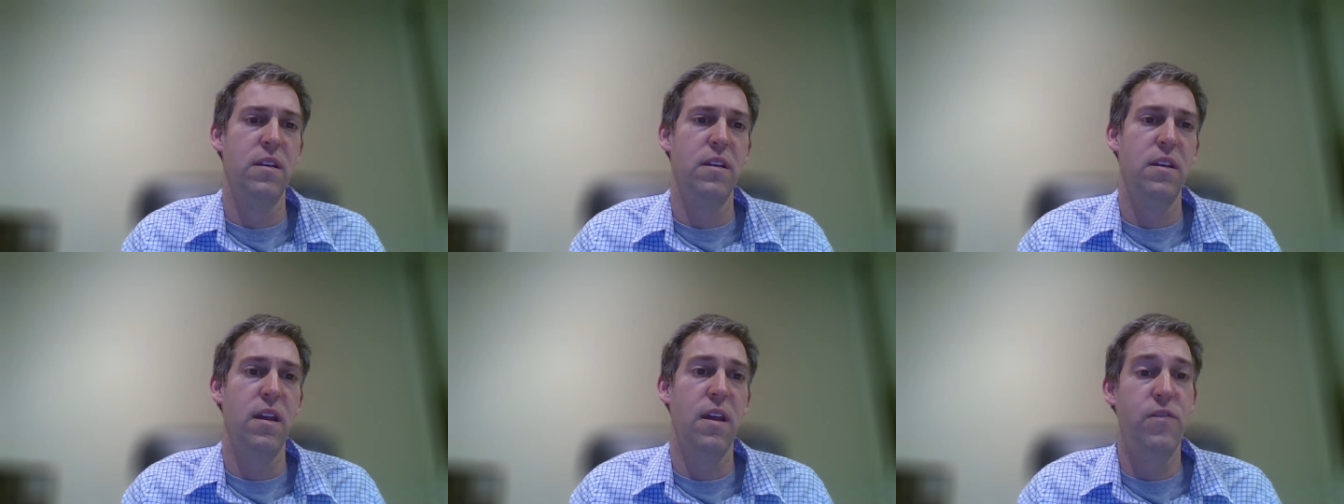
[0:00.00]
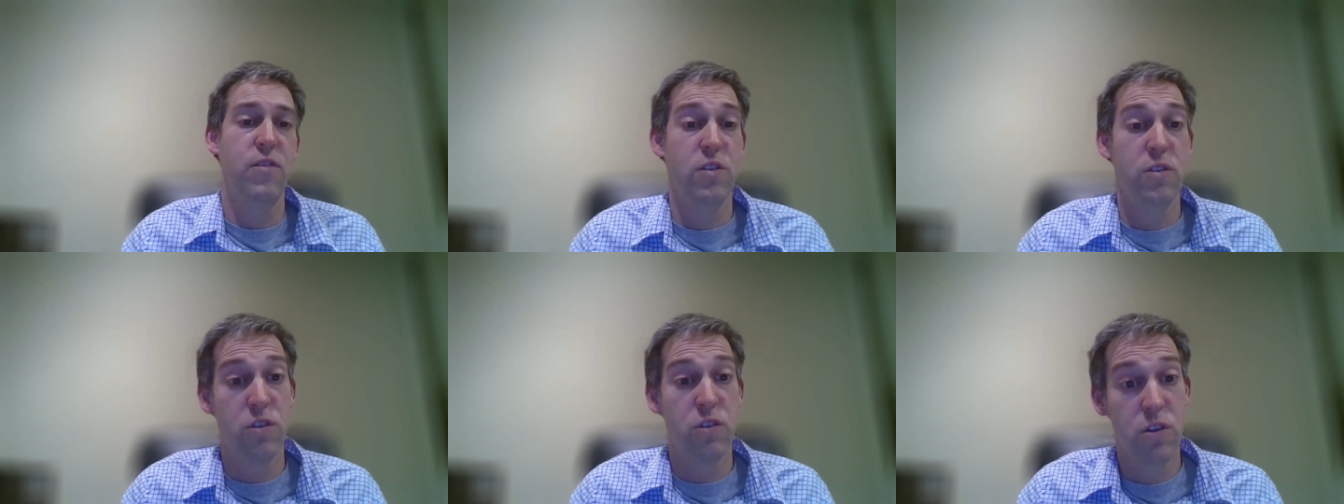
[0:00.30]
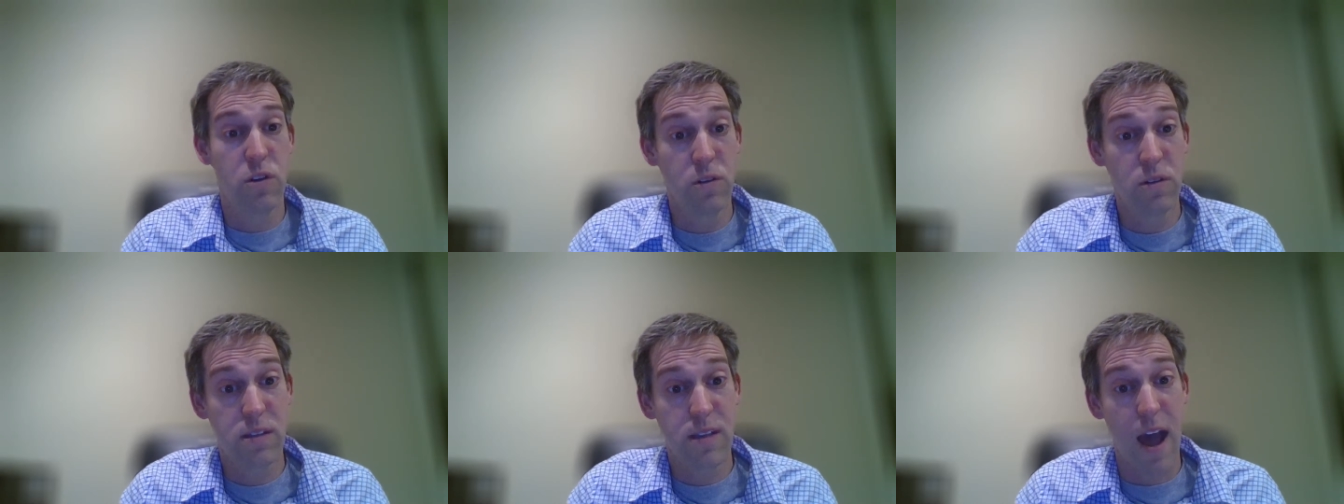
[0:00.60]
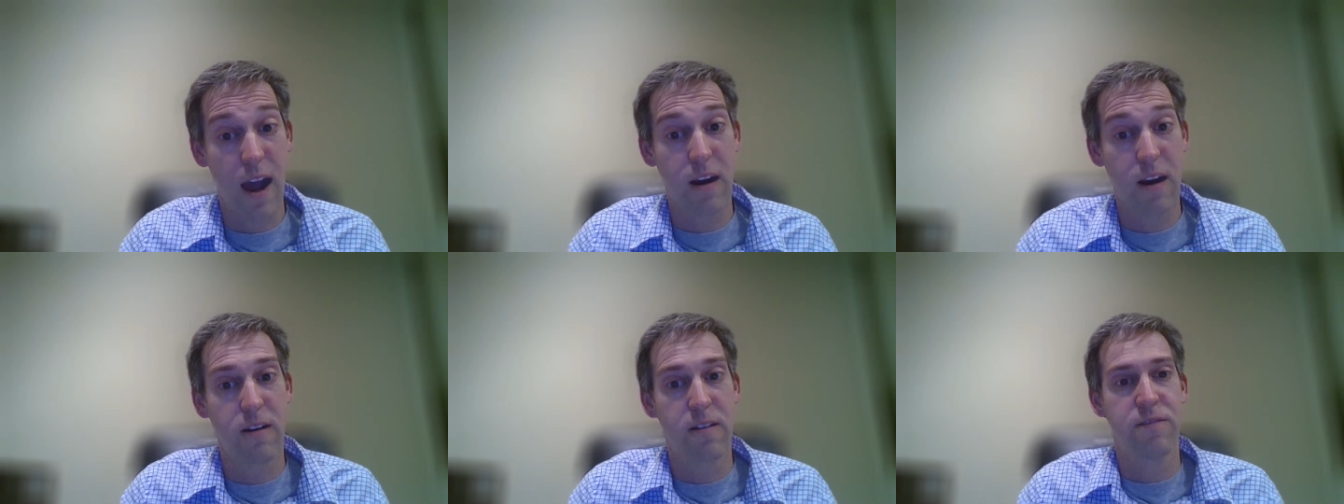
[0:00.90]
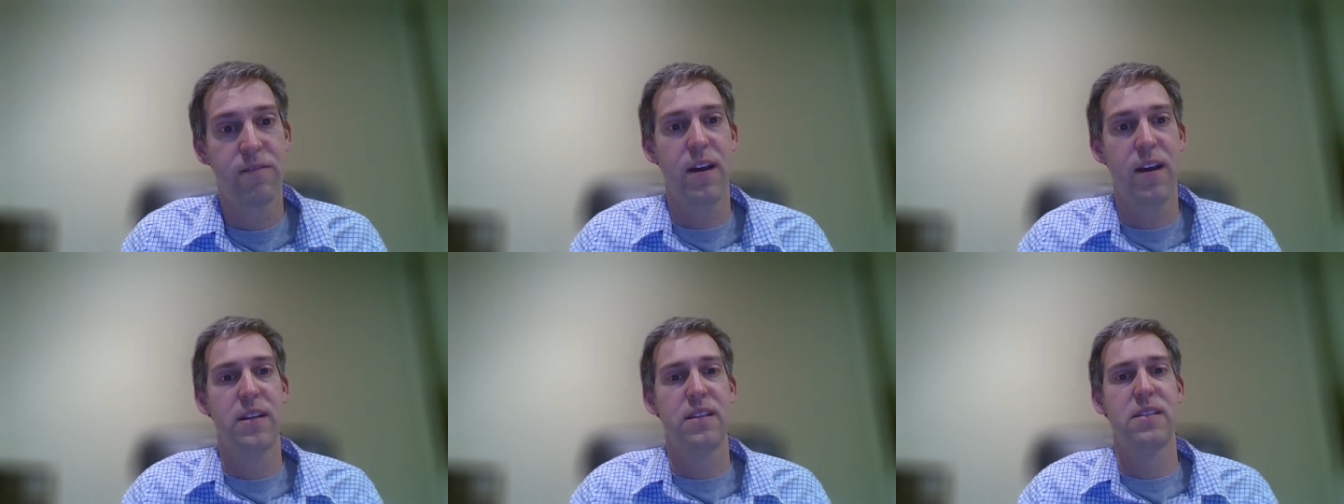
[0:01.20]
If you do
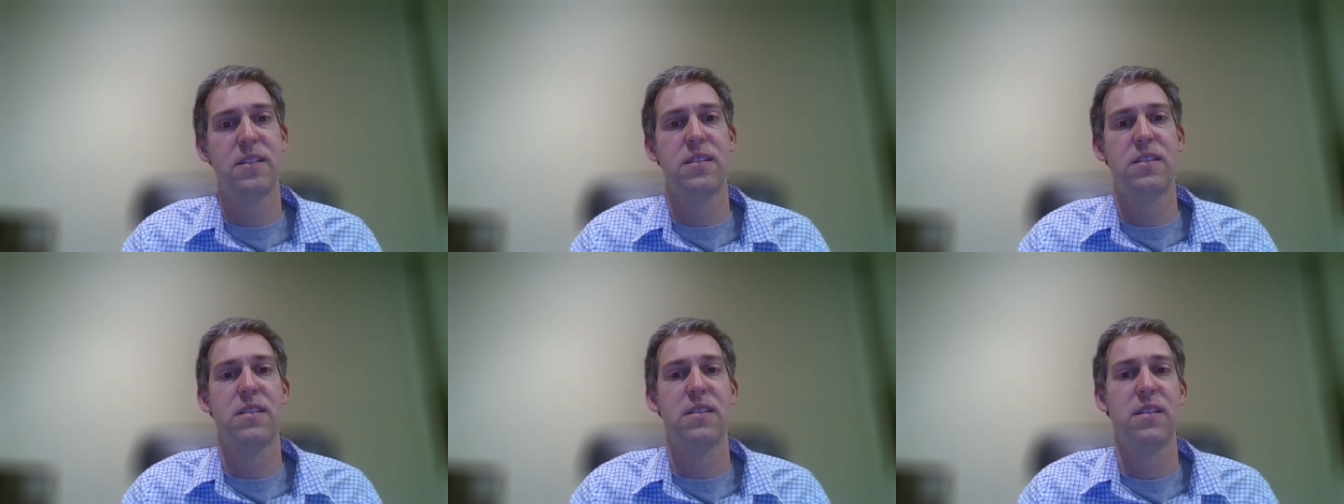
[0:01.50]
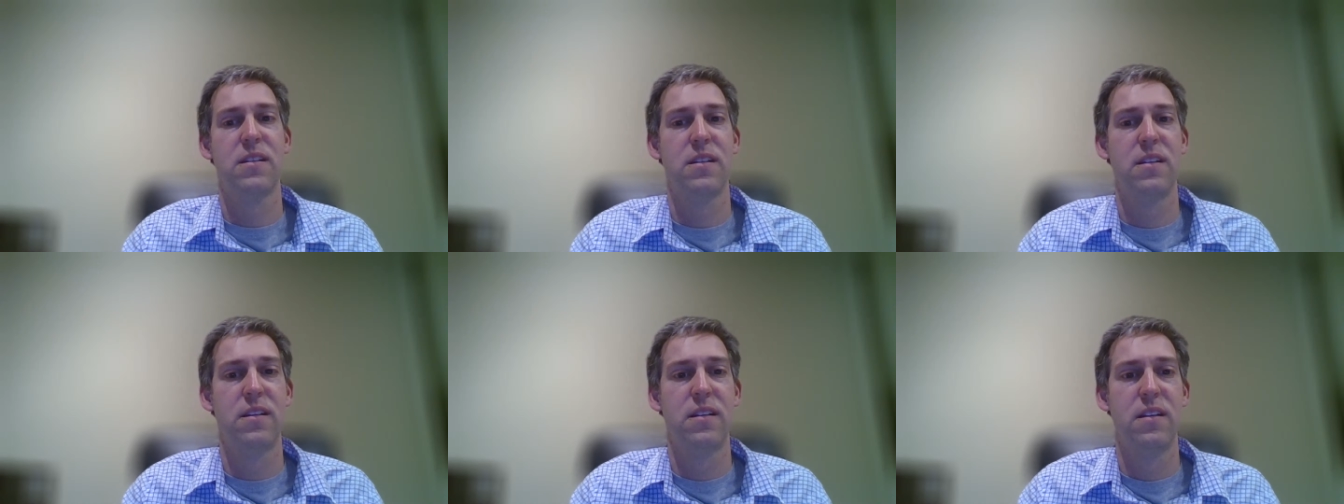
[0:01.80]
sacrifice,